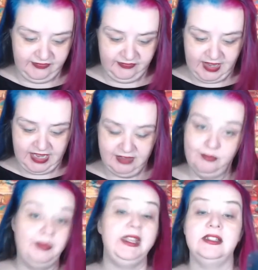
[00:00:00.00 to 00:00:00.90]

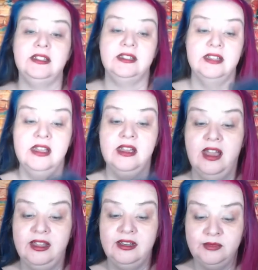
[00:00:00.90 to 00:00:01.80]
five bits,
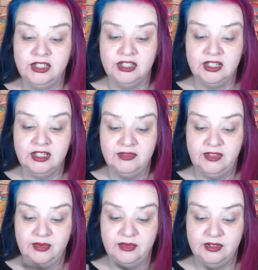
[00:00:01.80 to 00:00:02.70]
and I'm just going to
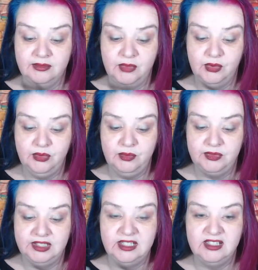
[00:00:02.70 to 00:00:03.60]
felt them.
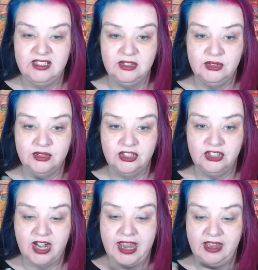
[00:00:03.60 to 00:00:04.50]
Oops, into sort of
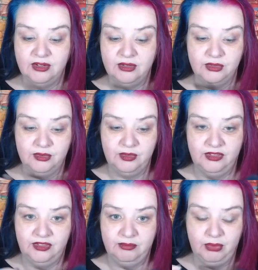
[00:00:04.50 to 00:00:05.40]
triangles with
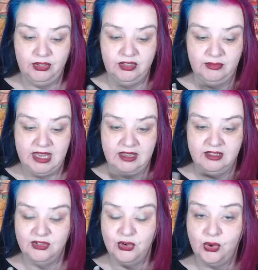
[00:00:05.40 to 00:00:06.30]
the bottom
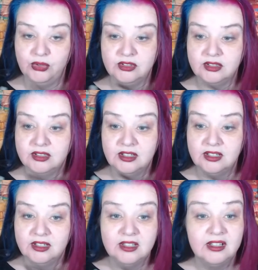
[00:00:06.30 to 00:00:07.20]
ends not.
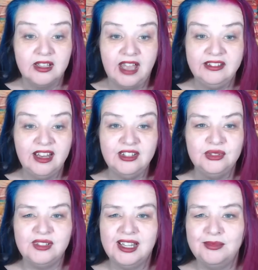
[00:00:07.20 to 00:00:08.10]
I, I
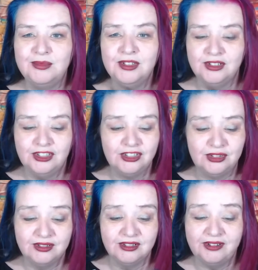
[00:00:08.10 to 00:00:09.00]
talk like I'm doing a
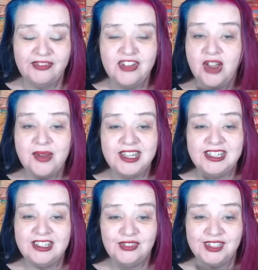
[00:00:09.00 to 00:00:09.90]
tutorial. I've no
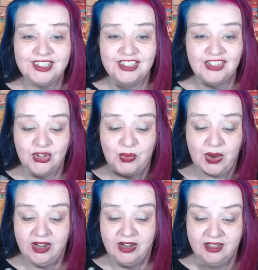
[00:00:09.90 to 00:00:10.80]
idea if this is going to
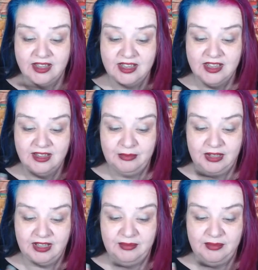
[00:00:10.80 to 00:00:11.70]
work,
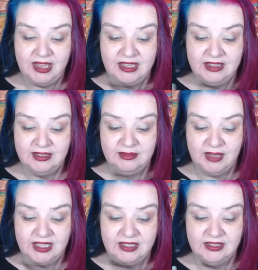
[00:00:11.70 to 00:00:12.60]
but I'm making them
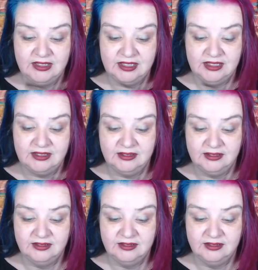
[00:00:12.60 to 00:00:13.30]
into little